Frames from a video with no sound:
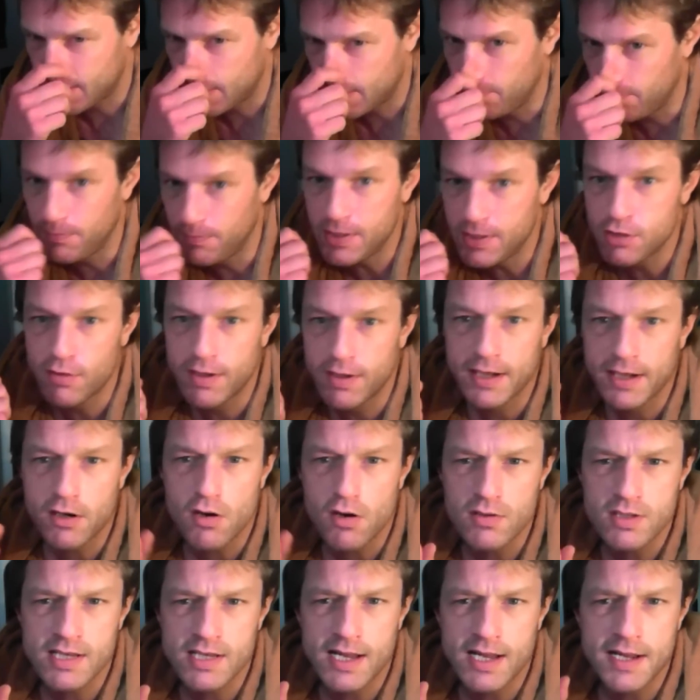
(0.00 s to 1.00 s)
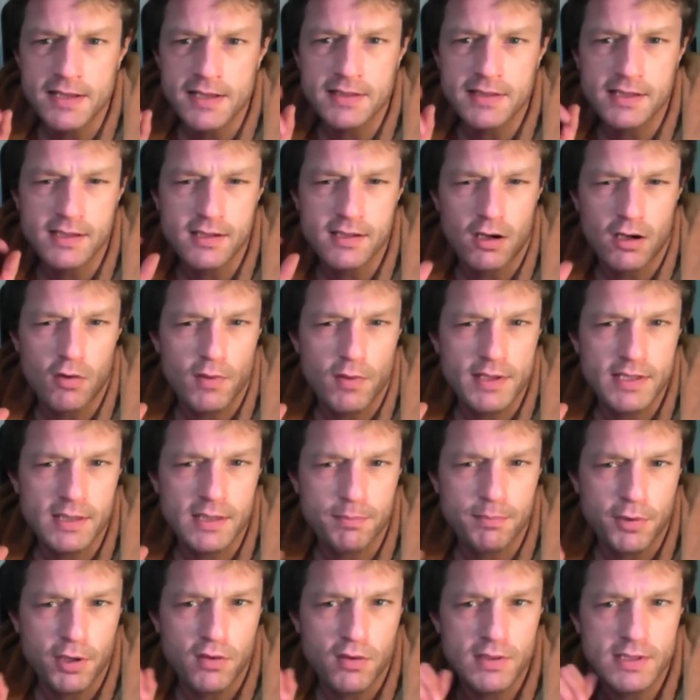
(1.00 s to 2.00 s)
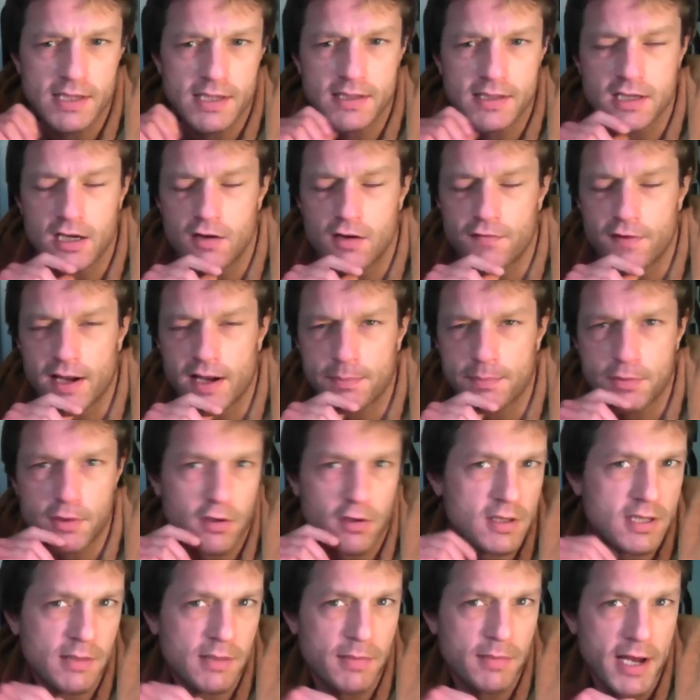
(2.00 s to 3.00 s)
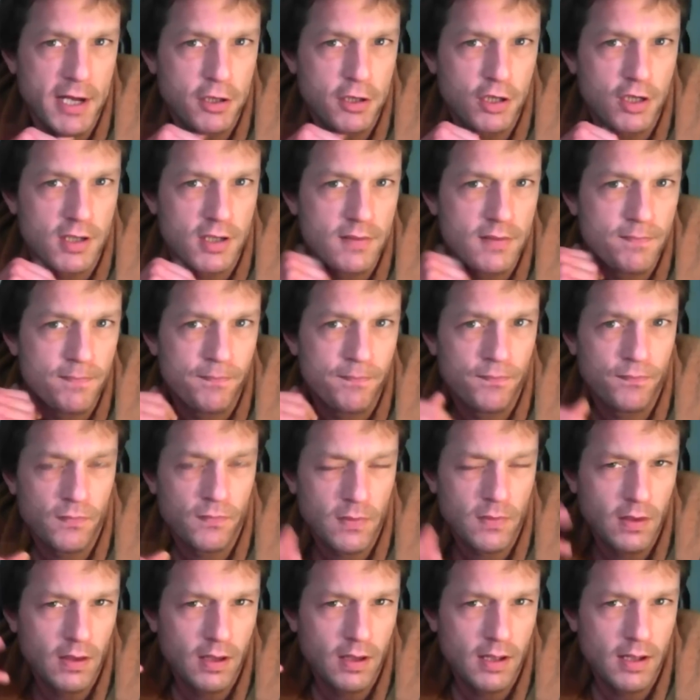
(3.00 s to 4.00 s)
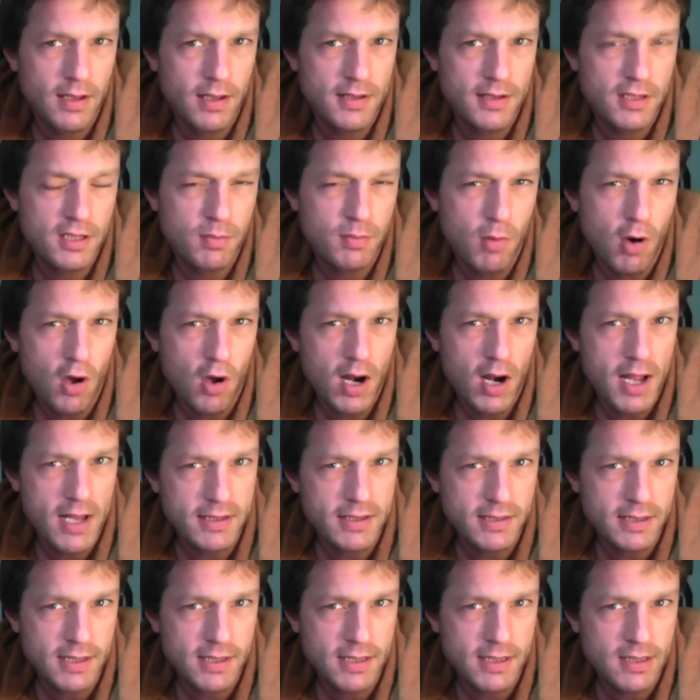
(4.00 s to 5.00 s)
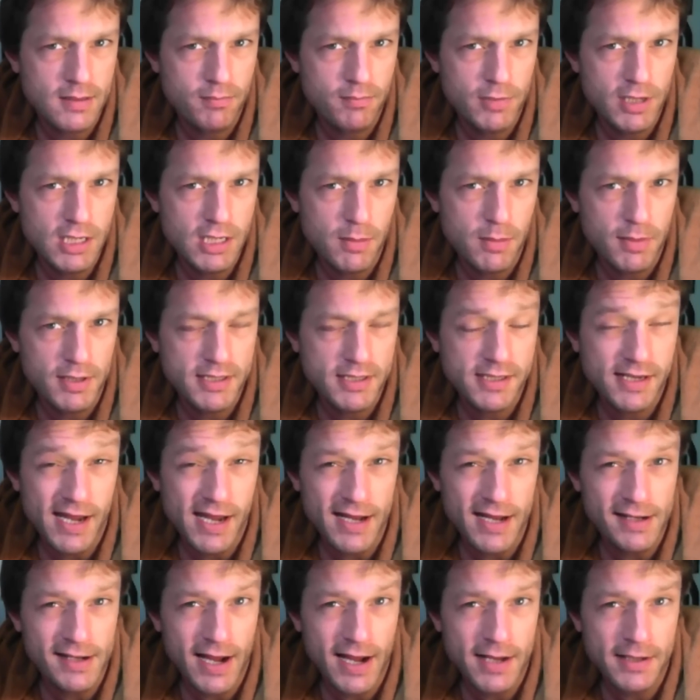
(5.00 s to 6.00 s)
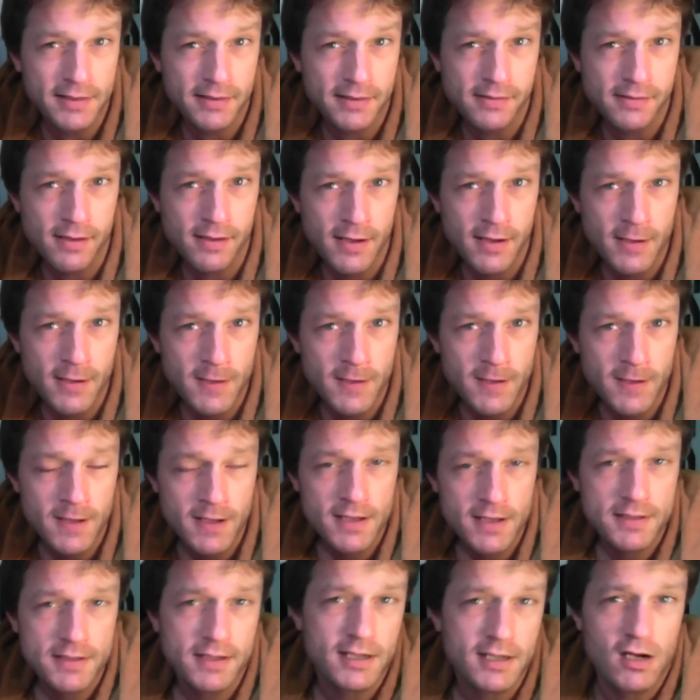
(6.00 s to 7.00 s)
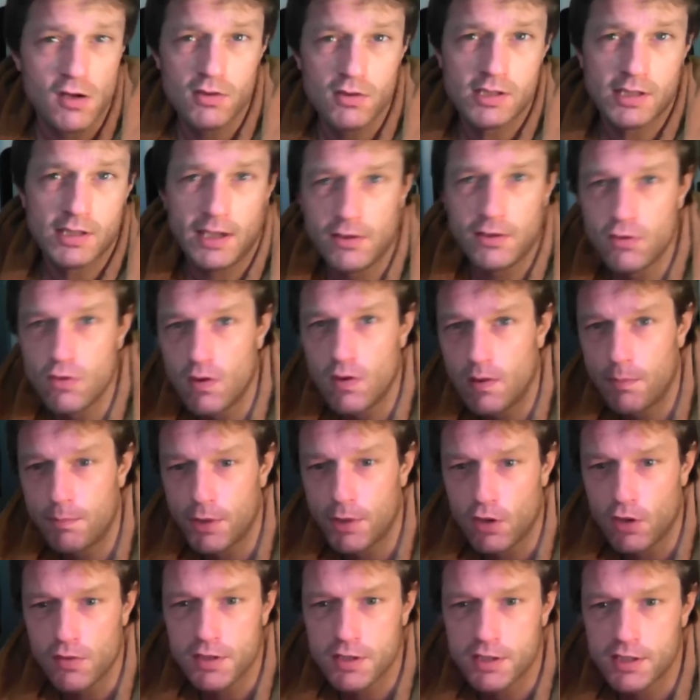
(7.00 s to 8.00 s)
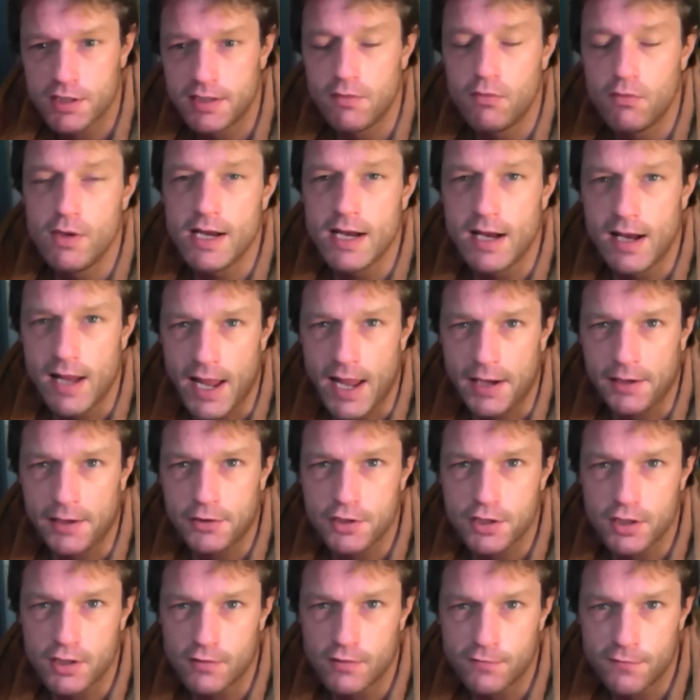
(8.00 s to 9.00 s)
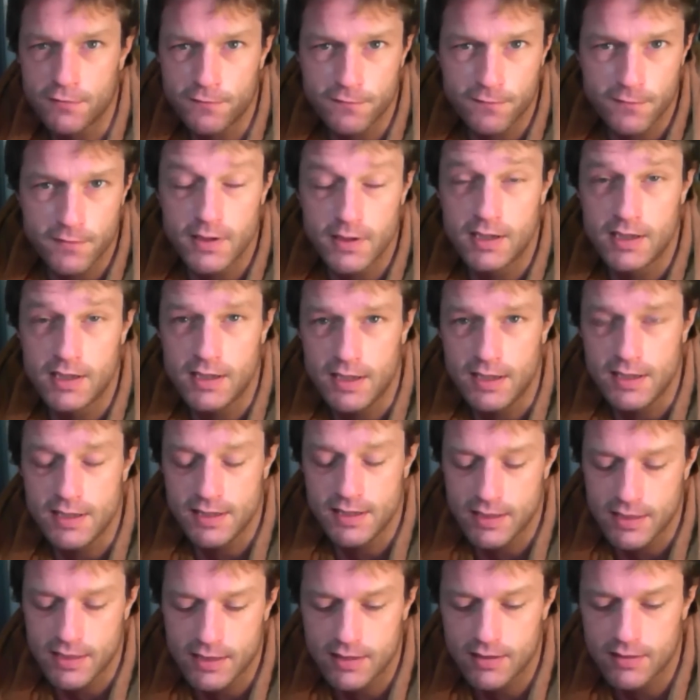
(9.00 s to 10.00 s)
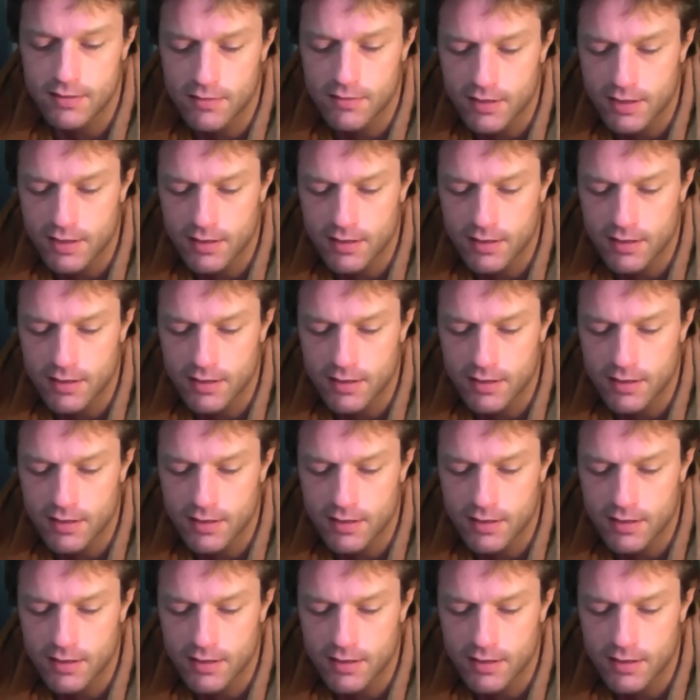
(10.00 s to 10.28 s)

measuring coastlines is always a process of approximation. The smaller the measurement scale gets, the closer you approach the real length of the